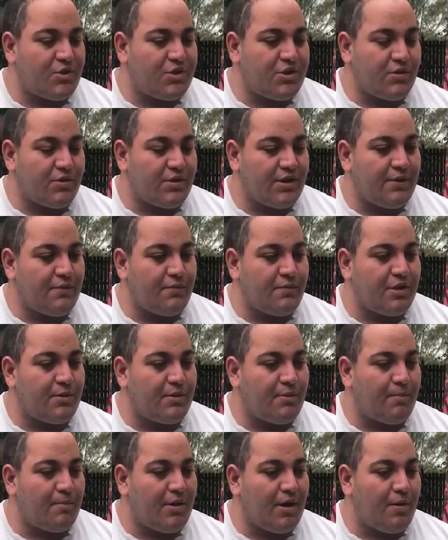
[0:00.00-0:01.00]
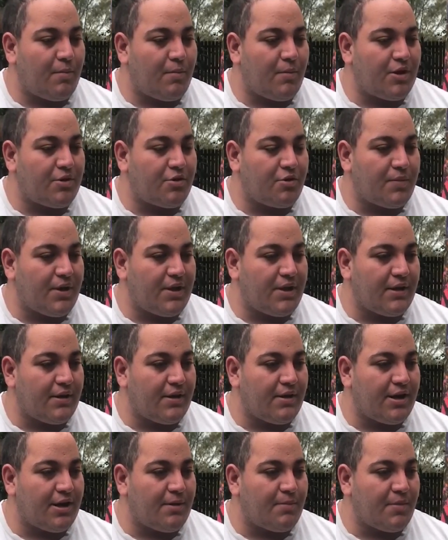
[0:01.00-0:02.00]
Still live with my mum, my little
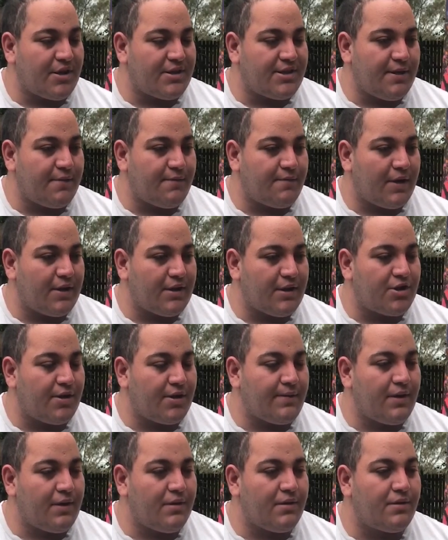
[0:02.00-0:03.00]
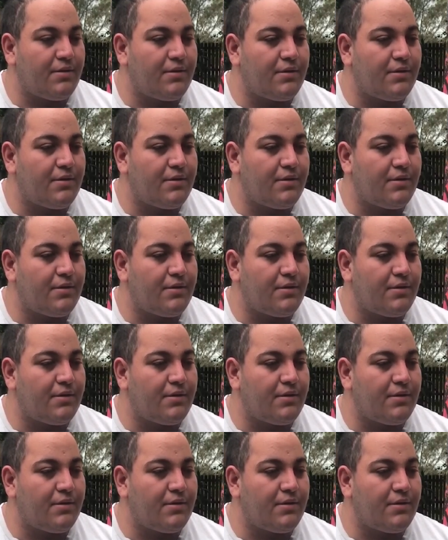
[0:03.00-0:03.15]
brother, and my stepfather, Trevor.